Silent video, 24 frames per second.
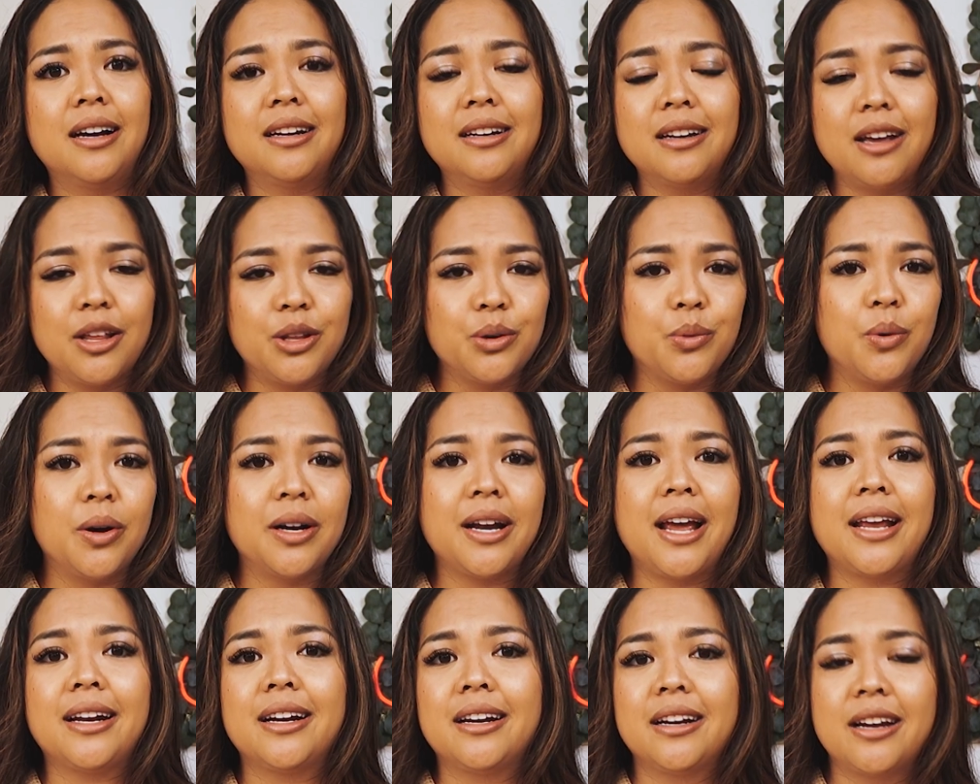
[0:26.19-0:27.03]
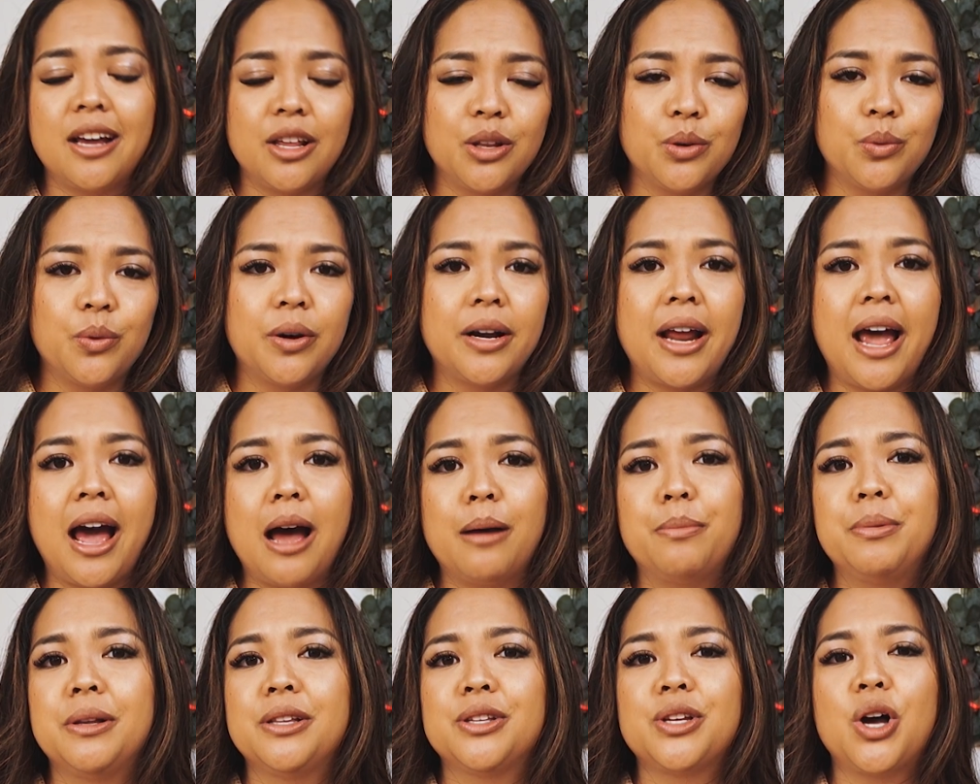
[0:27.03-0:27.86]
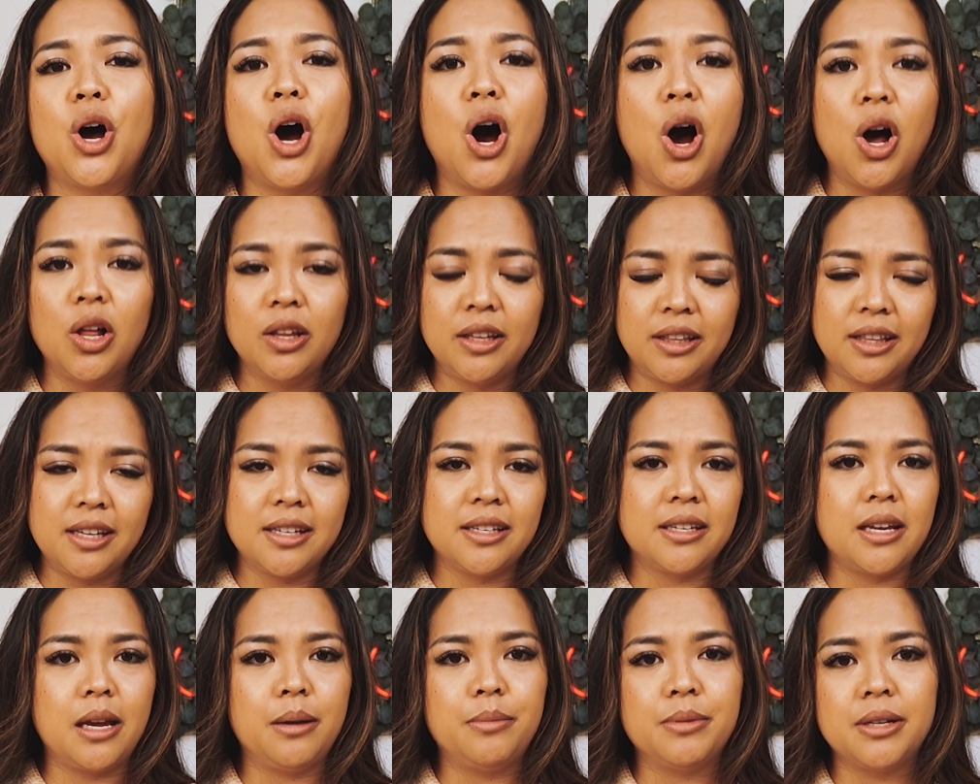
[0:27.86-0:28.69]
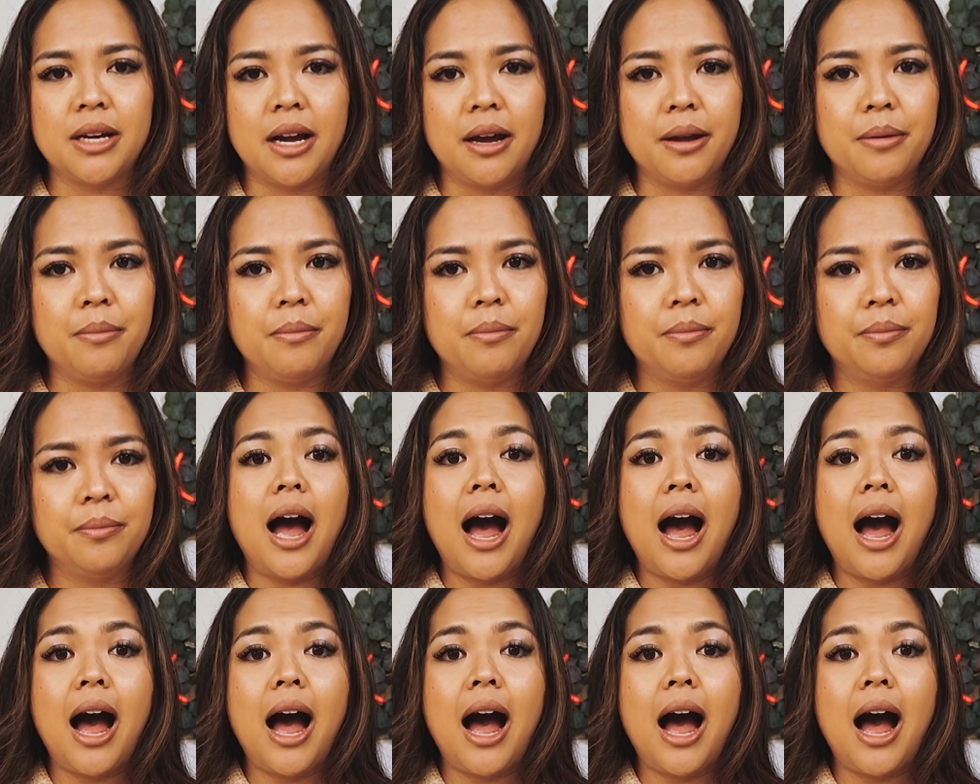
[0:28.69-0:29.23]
another one and another one happens all at the same time.